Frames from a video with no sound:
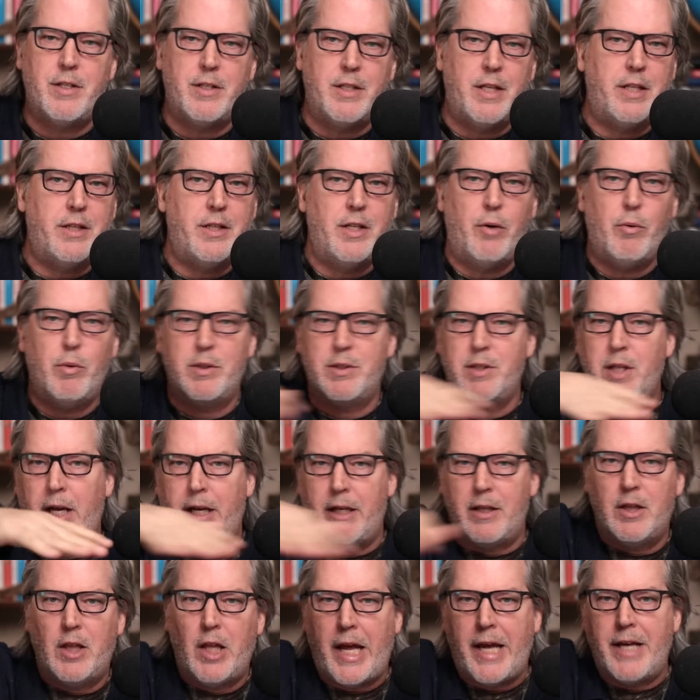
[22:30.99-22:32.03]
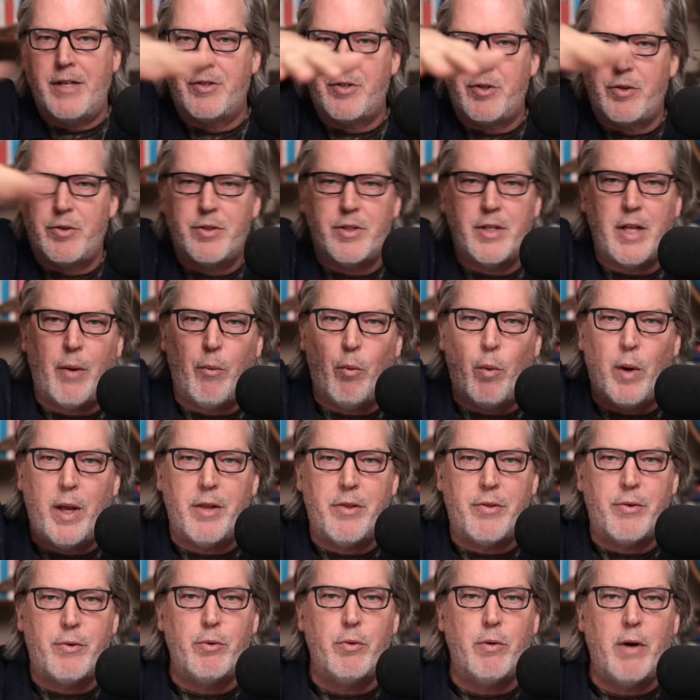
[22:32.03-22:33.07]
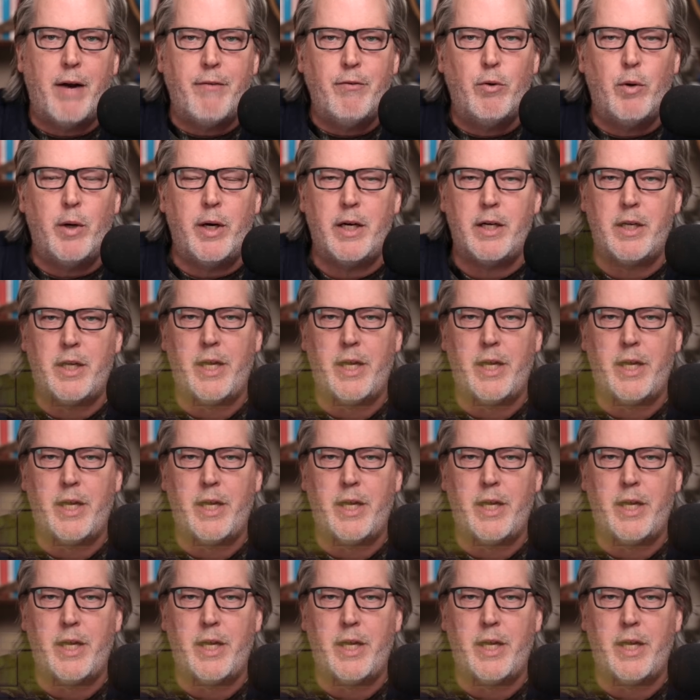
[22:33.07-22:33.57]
And then there was like lasers that went through everyone and